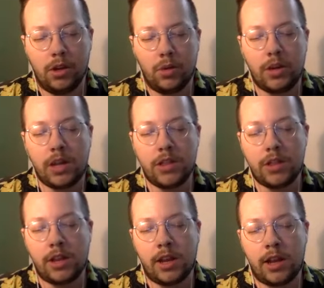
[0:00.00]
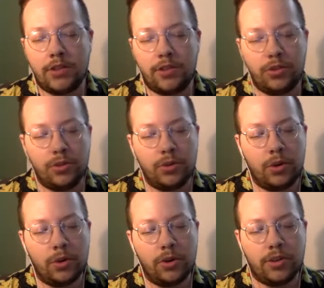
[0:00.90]
What Nathan had had to do in
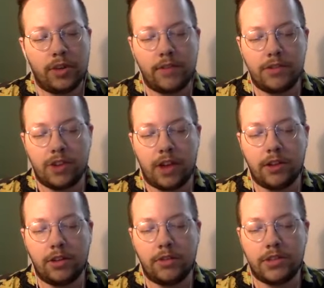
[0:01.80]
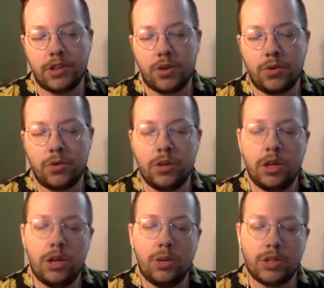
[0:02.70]
order to have a child of his own
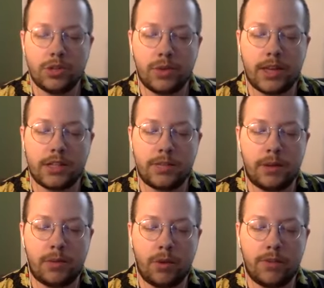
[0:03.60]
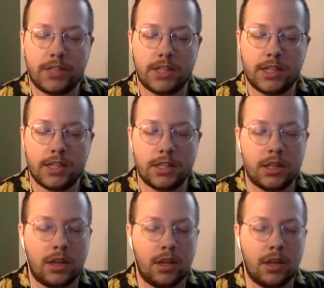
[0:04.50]
was arrest metamorphosis,